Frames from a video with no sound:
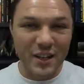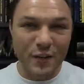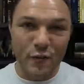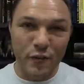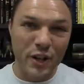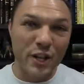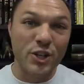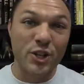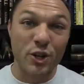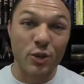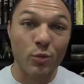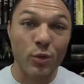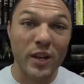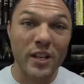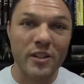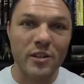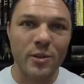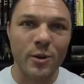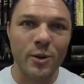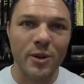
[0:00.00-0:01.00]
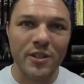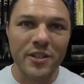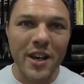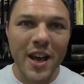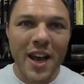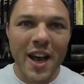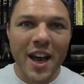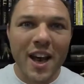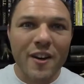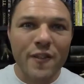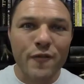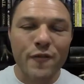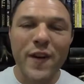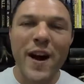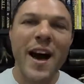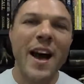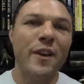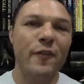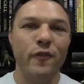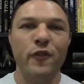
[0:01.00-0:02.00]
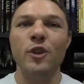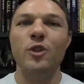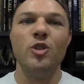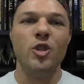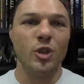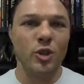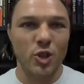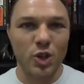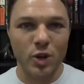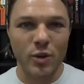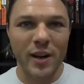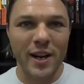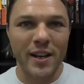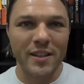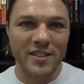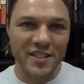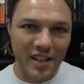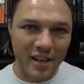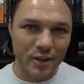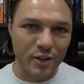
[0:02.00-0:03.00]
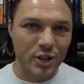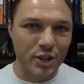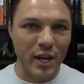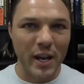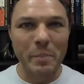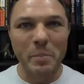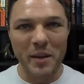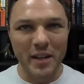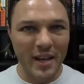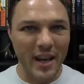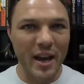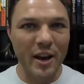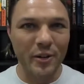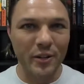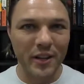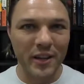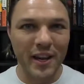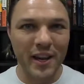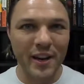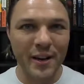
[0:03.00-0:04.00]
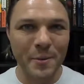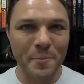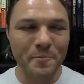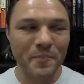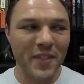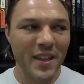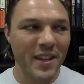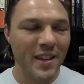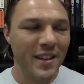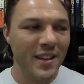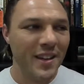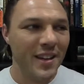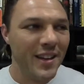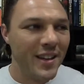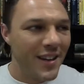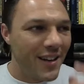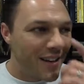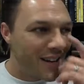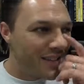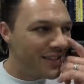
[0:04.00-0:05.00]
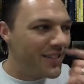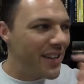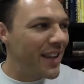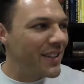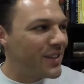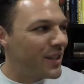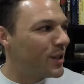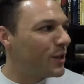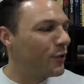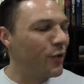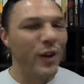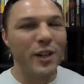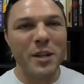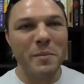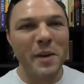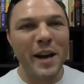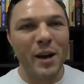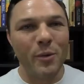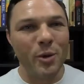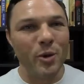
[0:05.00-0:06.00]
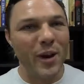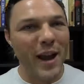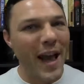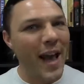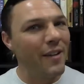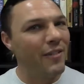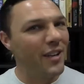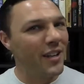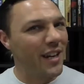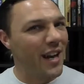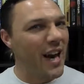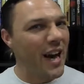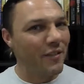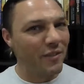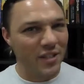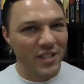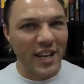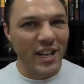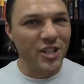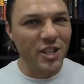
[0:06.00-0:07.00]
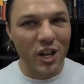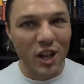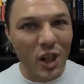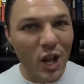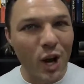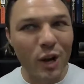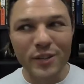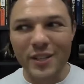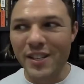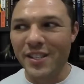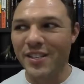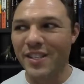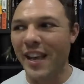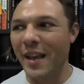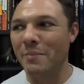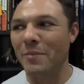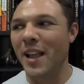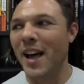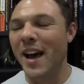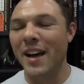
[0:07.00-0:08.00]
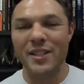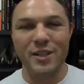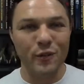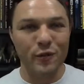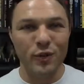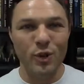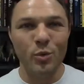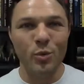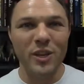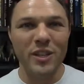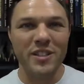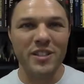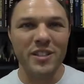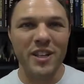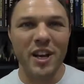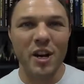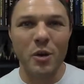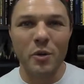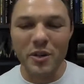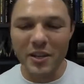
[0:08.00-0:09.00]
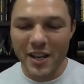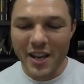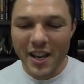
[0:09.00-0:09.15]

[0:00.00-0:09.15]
featured resource, 5 Future Trends that are shaping healthcare. A dentist friend of mine, we were having a conversation along these same lines a few weeks ago, and